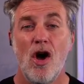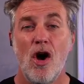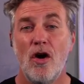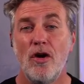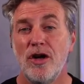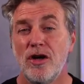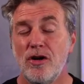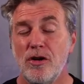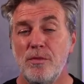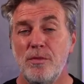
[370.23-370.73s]

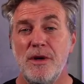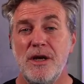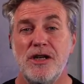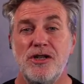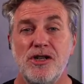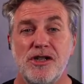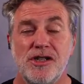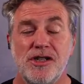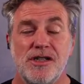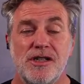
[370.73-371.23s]
or it could be
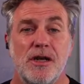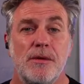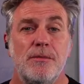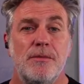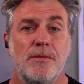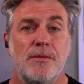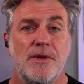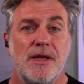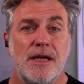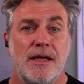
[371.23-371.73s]
just
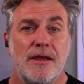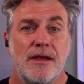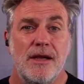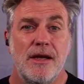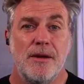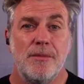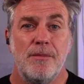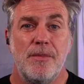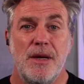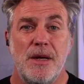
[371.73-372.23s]
something
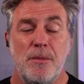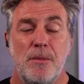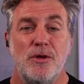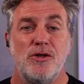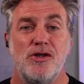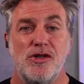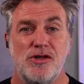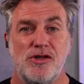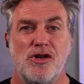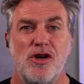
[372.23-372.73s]
that people
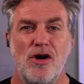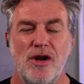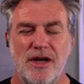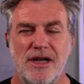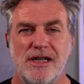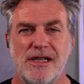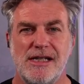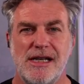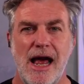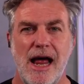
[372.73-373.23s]
just don't
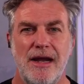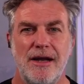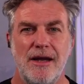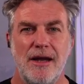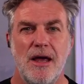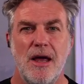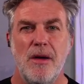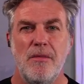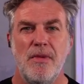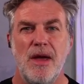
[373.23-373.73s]
understand.
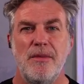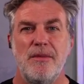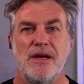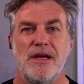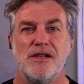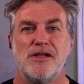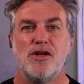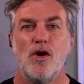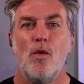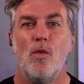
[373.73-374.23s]
Maybe
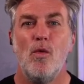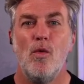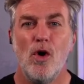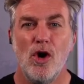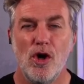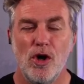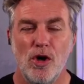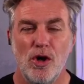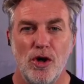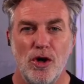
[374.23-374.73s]
it's a
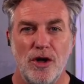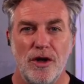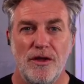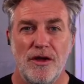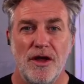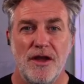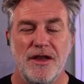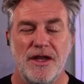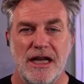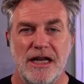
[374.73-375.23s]
word
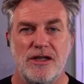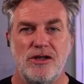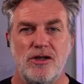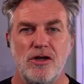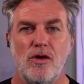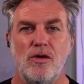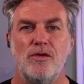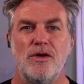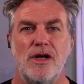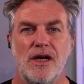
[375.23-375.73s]
that they
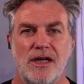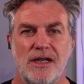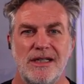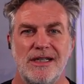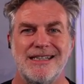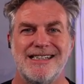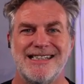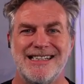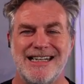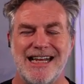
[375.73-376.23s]
don't
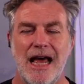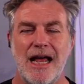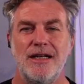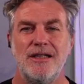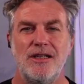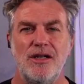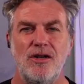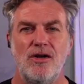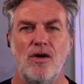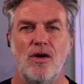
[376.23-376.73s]

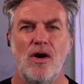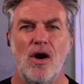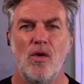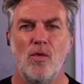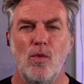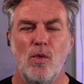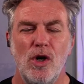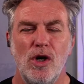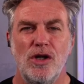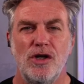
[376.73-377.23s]
understand, a
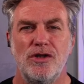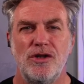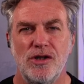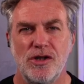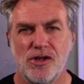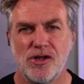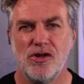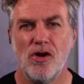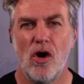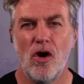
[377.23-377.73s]
word
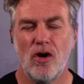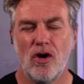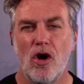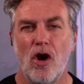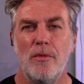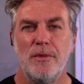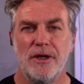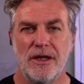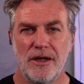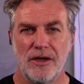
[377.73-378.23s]
that's not
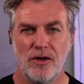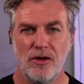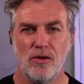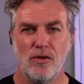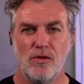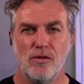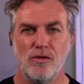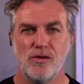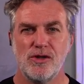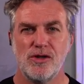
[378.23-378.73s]
commonly
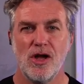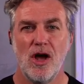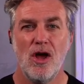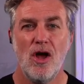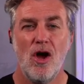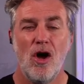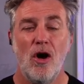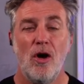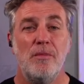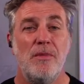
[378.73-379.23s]
used,
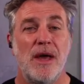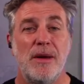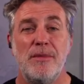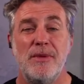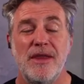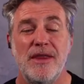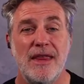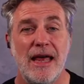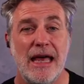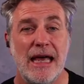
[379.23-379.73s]
or
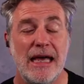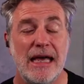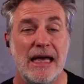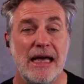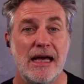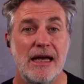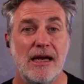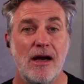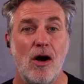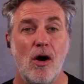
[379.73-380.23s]
maybe
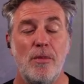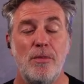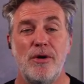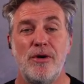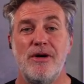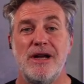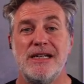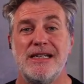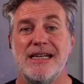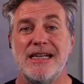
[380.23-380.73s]
they're
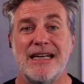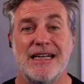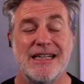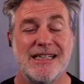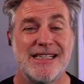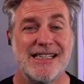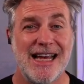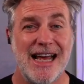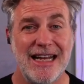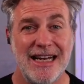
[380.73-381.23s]
operating in a
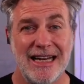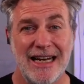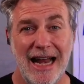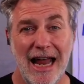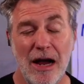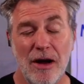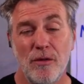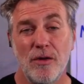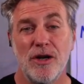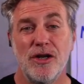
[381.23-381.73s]
second
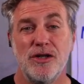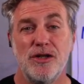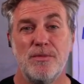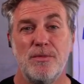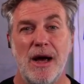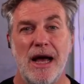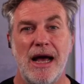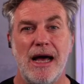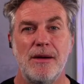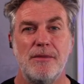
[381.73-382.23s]
language.
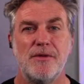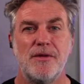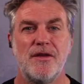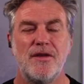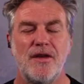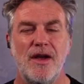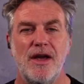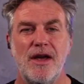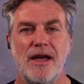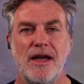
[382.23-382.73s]

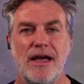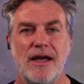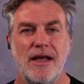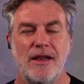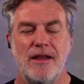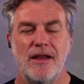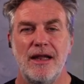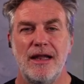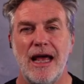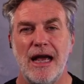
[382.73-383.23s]
Perhaps
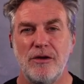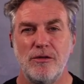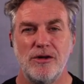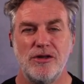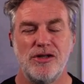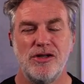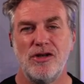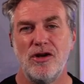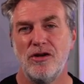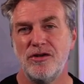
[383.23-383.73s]
the
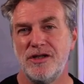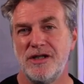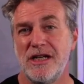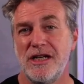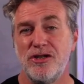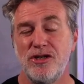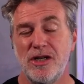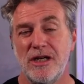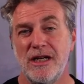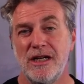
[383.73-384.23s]
language that you're
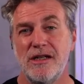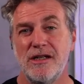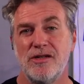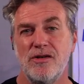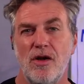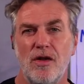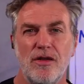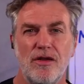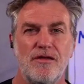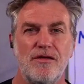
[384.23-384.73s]
teaching in is
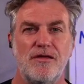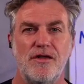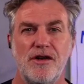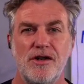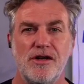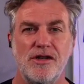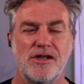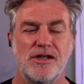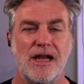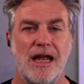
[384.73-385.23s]
not the
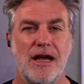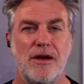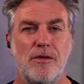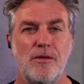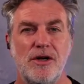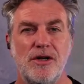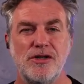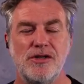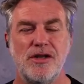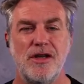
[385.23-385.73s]
first
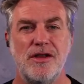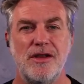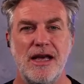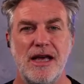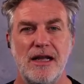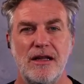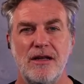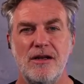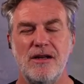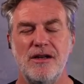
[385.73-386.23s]
language that
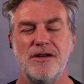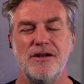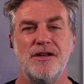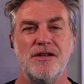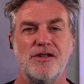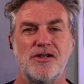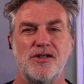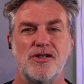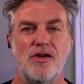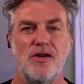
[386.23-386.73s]
they learned,
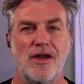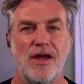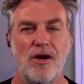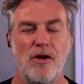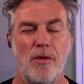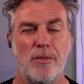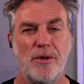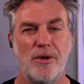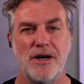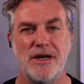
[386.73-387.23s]
and so
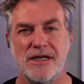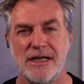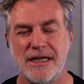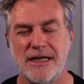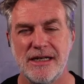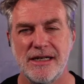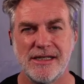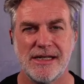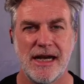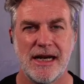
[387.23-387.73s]
they're operating
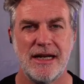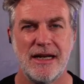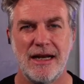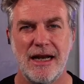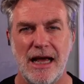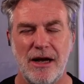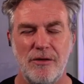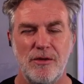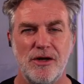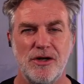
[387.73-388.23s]
in a second
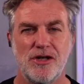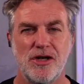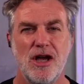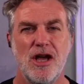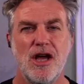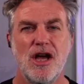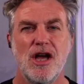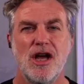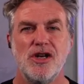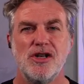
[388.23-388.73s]
language.
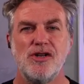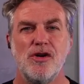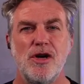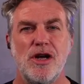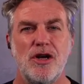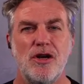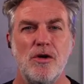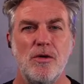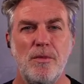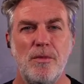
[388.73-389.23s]
So
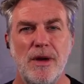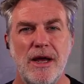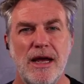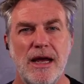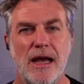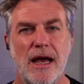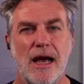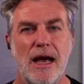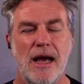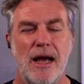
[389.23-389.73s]
it could be